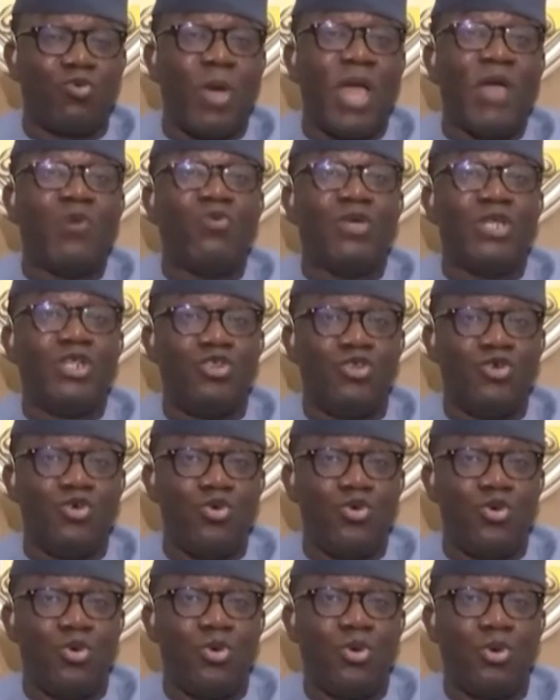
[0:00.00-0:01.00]
When we
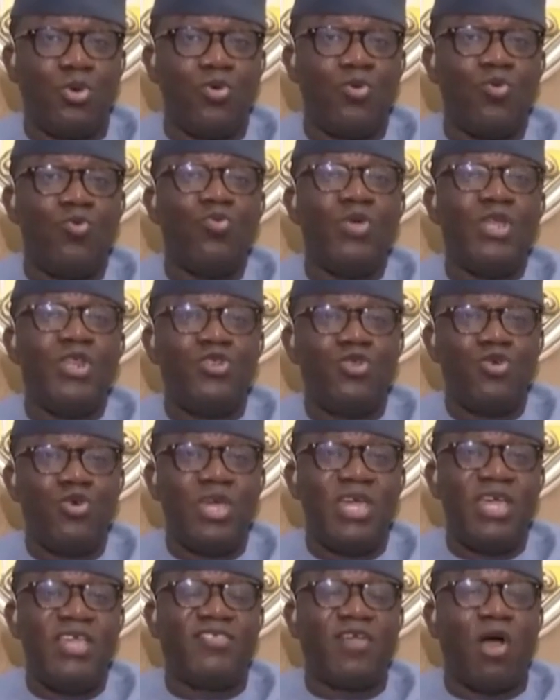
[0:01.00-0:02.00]
do
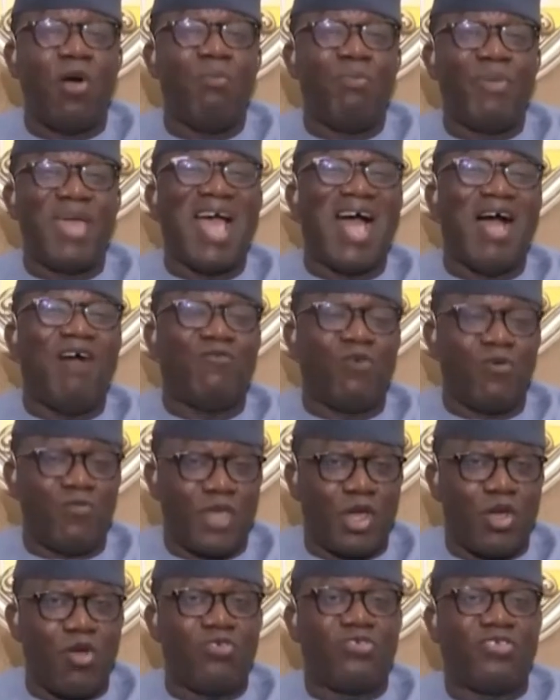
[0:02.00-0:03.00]
it on behalf of
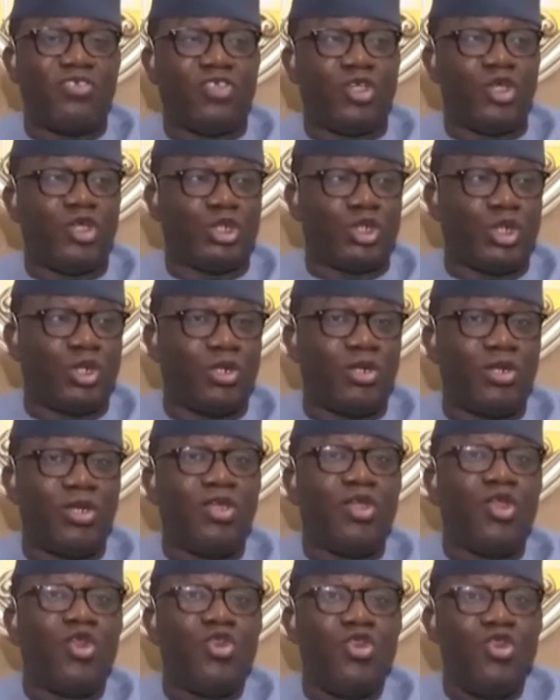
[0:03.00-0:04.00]
the Constitution,
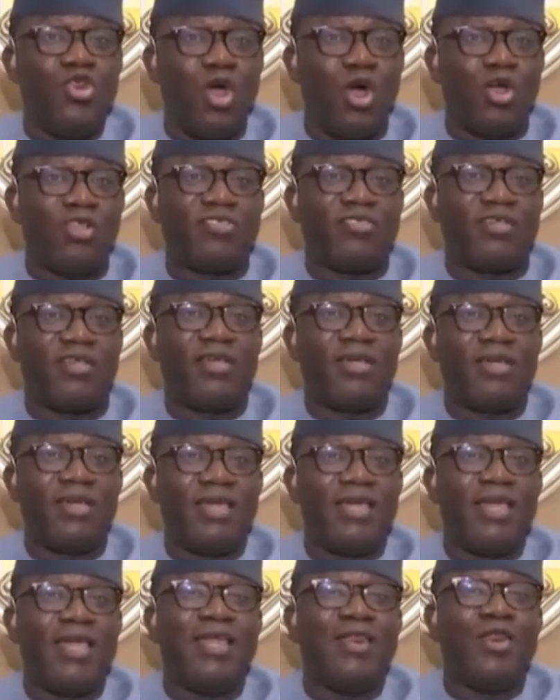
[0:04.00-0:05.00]
not
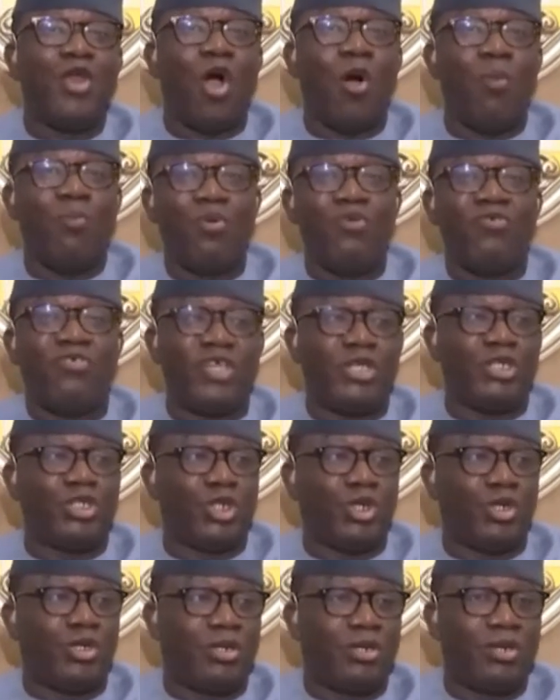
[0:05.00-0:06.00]
in
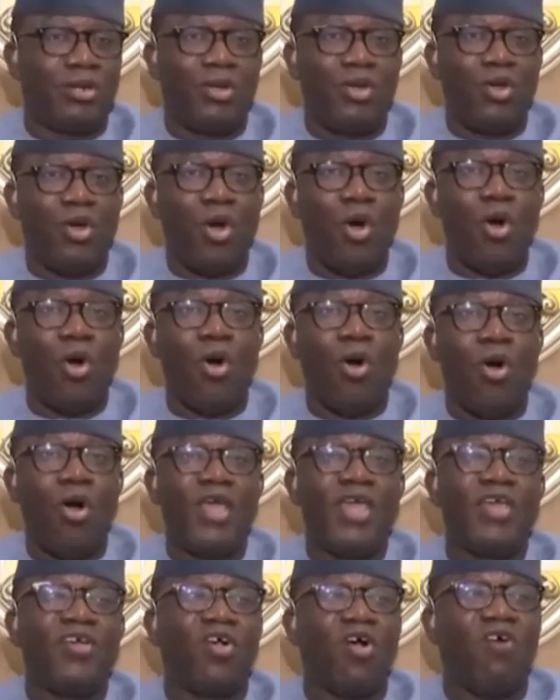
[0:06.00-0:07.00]
opposition
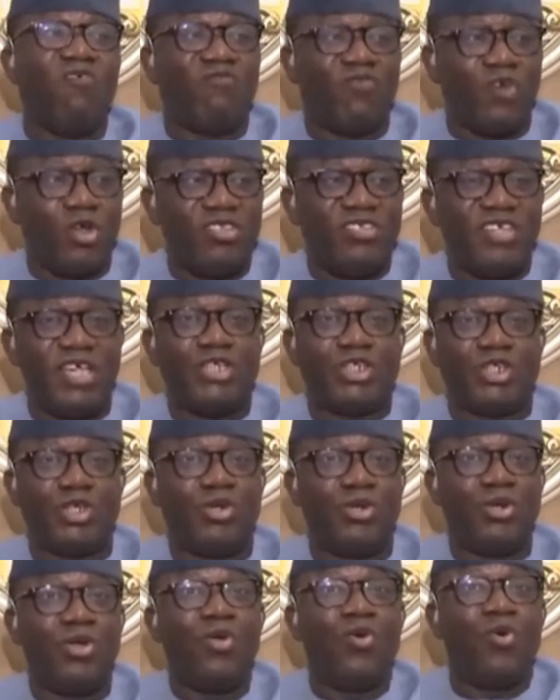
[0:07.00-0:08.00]
or in
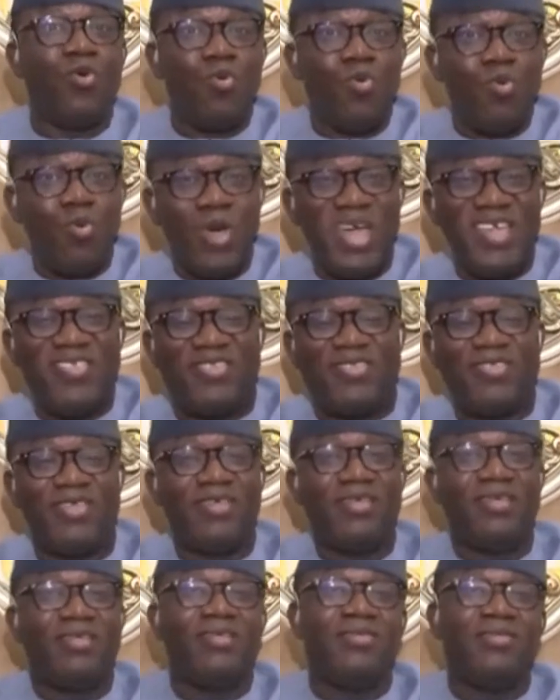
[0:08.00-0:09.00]
confrontation with
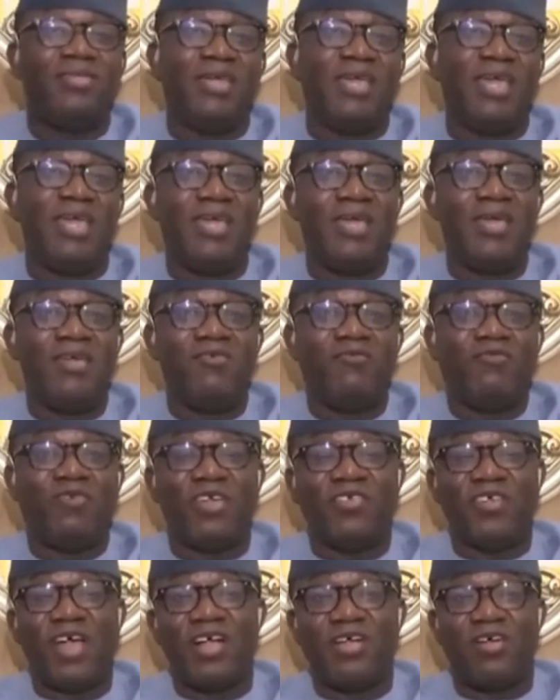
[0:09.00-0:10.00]
the
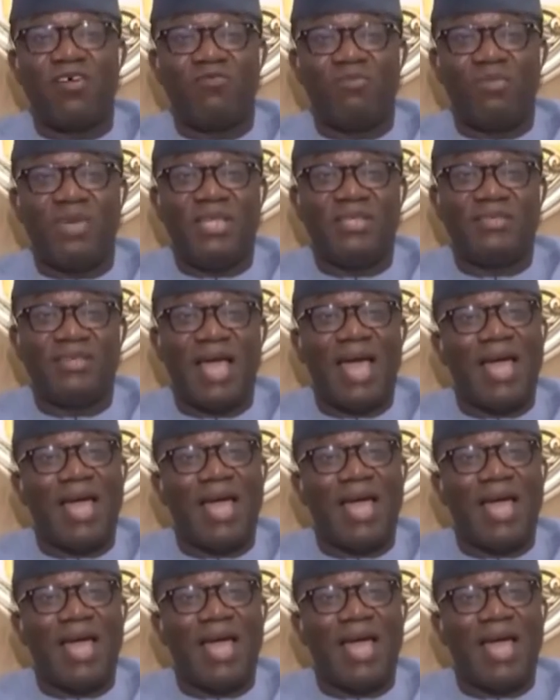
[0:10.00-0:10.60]
federal government.